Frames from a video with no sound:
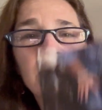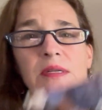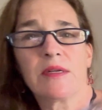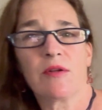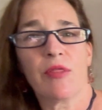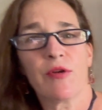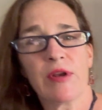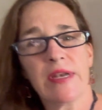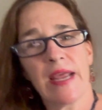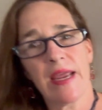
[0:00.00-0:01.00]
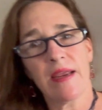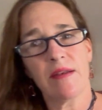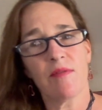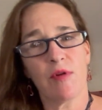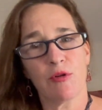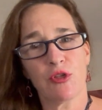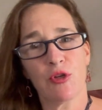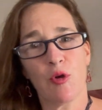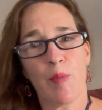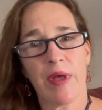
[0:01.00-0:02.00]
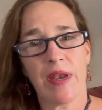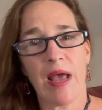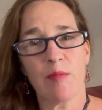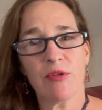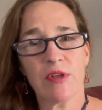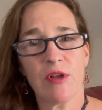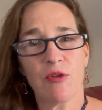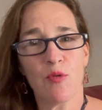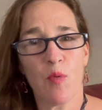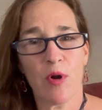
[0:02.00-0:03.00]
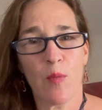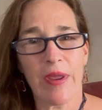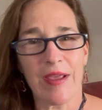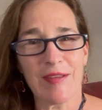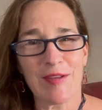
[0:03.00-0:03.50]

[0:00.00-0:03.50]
It's a little 30-day devotional, but I'm just going to do one a week.